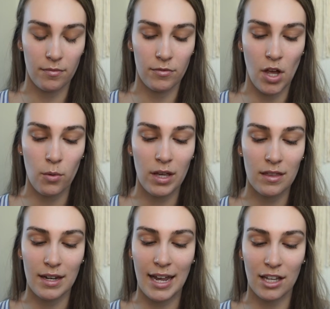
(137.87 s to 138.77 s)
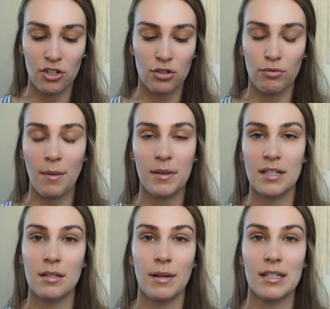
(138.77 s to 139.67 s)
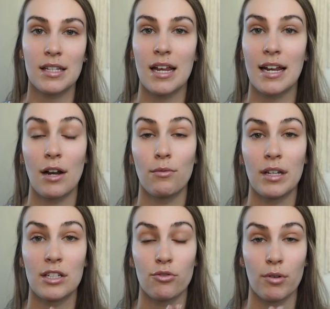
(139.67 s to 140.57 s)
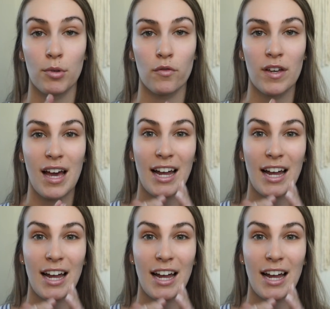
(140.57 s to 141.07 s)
knowing that I can just rub this into my skin, I don't need to remove it.